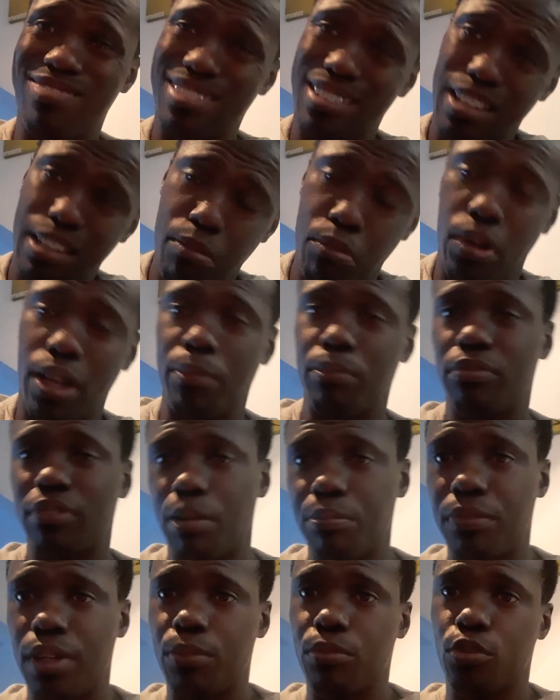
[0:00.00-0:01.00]

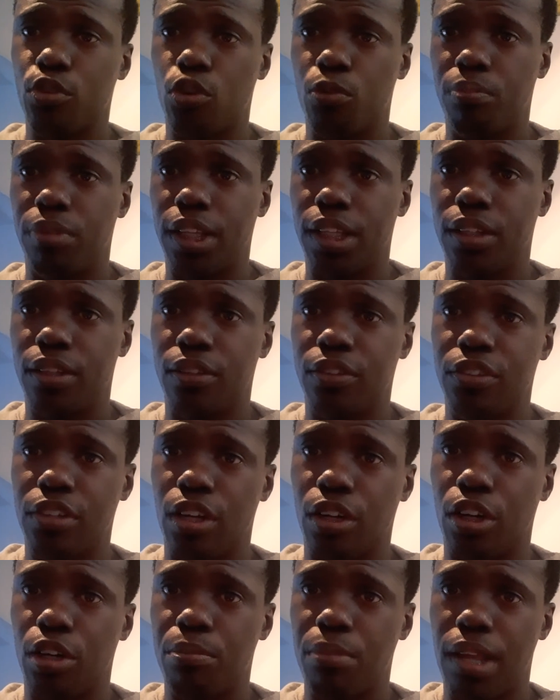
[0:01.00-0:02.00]
sometimes go and play a little
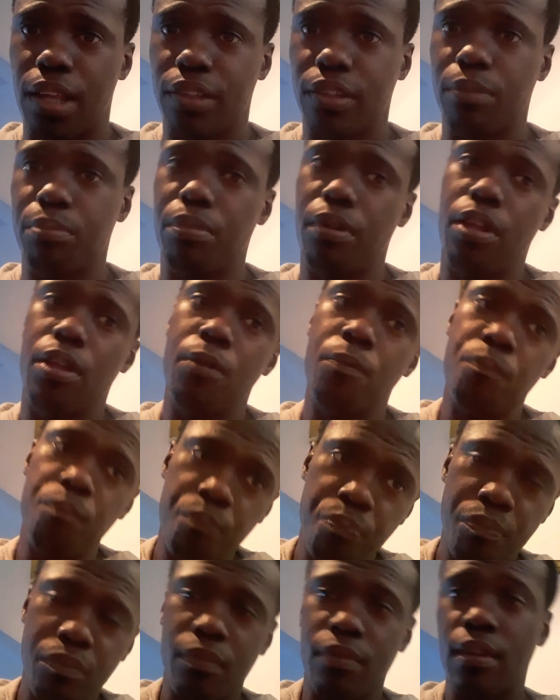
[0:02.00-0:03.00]
soccer or basketball,
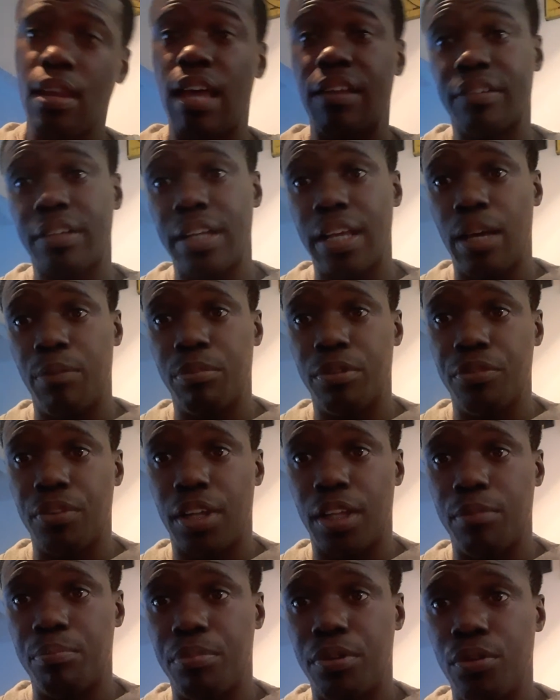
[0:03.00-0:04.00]
that's going to help
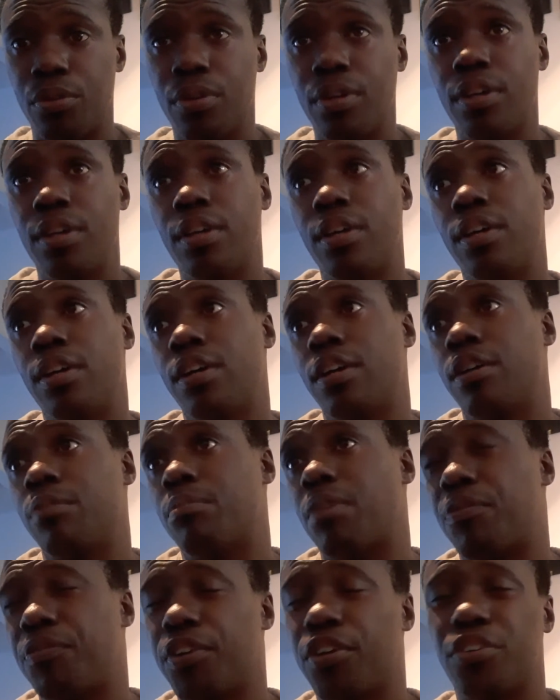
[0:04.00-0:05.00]
develop you.
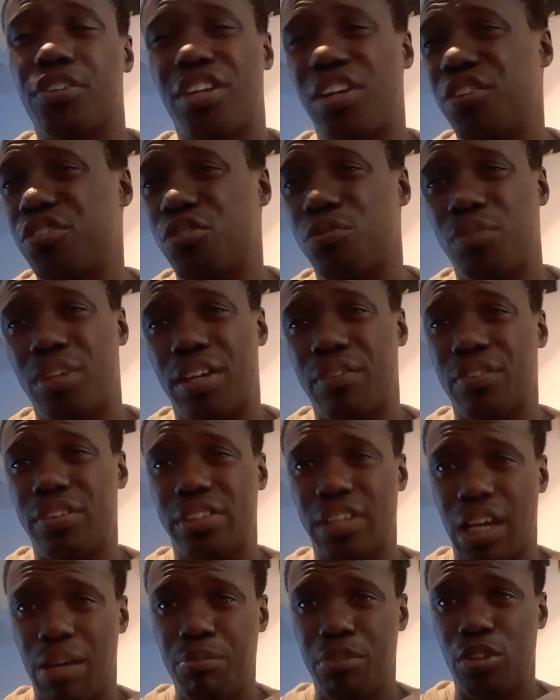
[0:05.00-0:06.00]
My figure skaters don't really have the
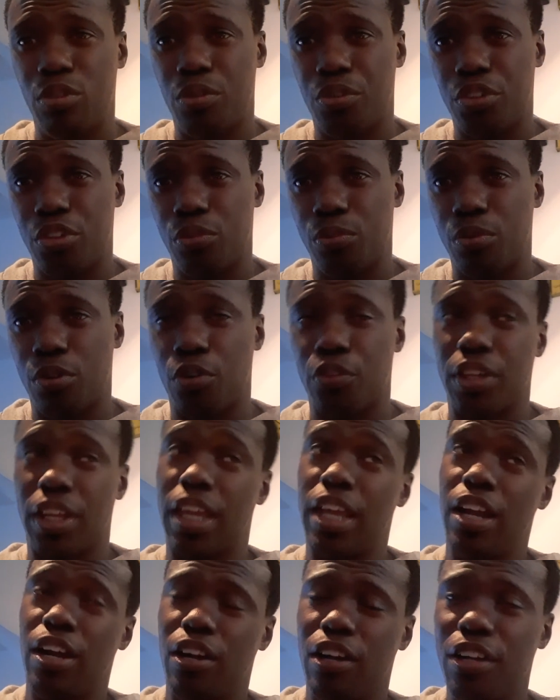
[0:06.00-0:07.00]
time to do or the
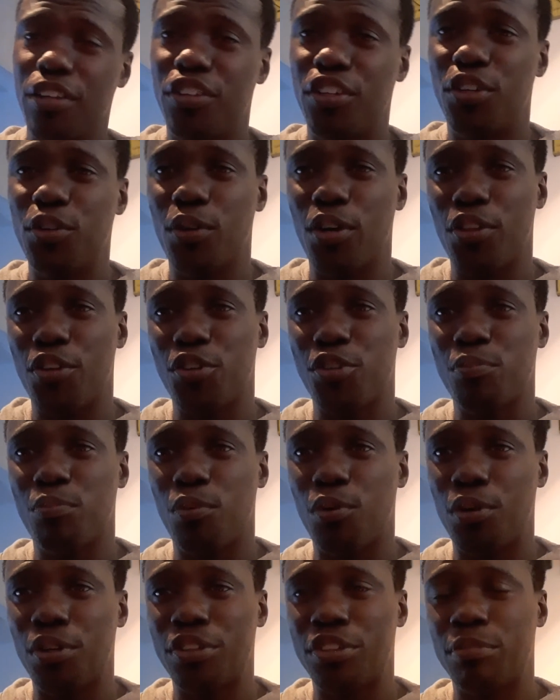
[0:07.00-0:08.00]
care to do other
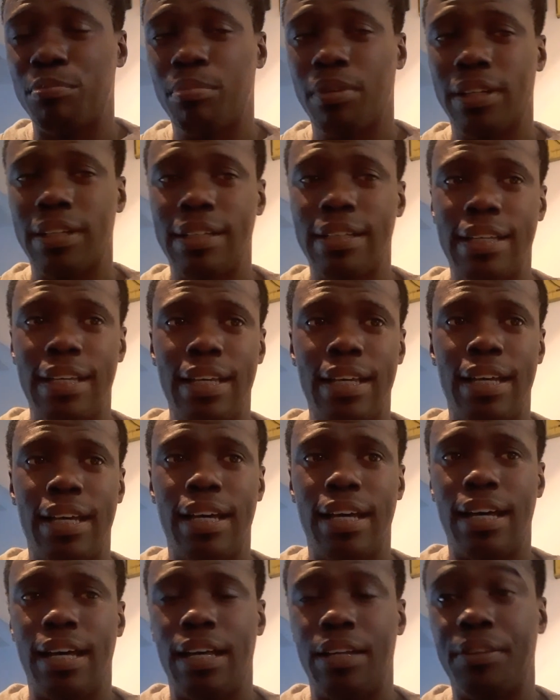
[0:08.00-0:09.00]
sports, but
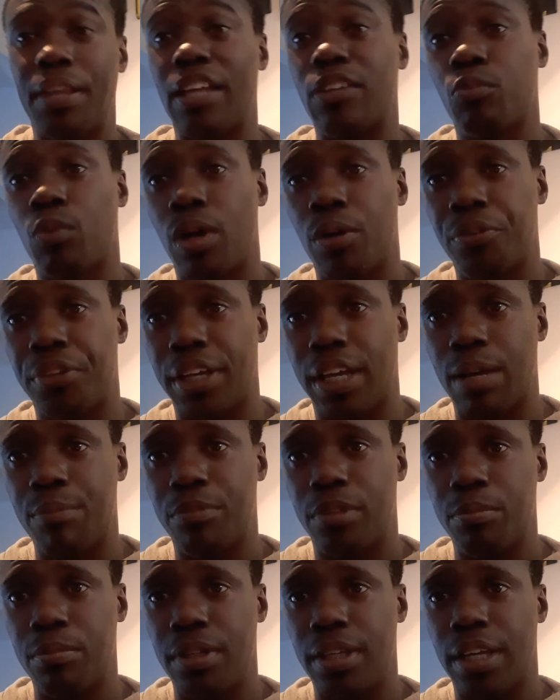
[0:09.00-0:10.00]
that's why when they come
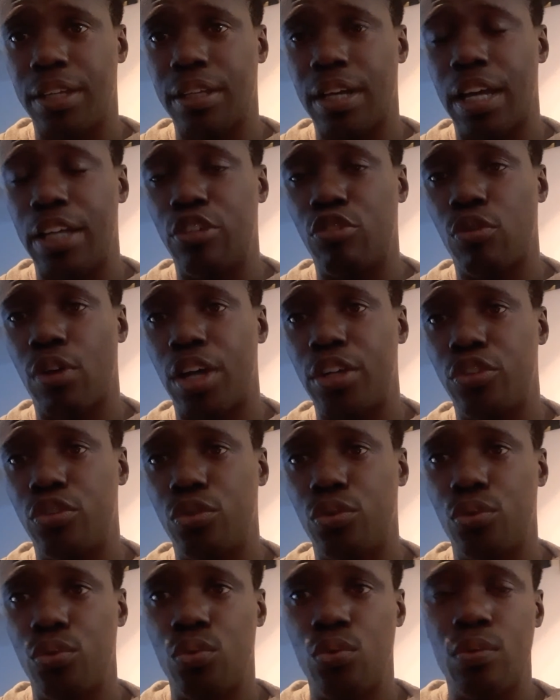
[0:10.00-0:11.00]
to me, I try
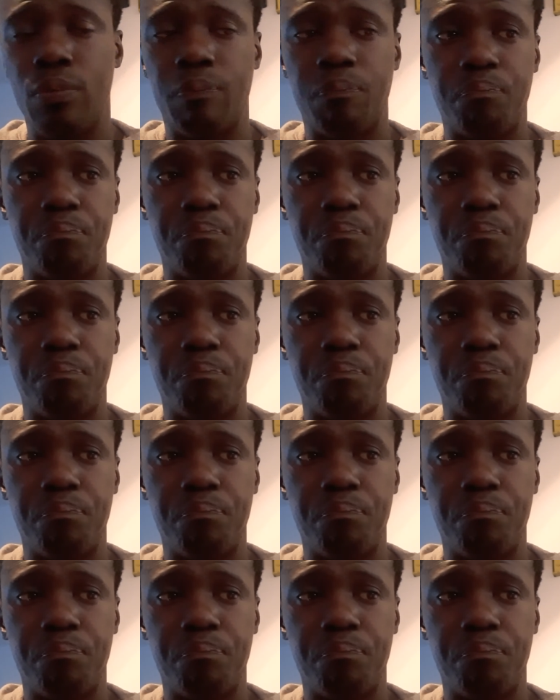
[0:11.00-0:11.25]
to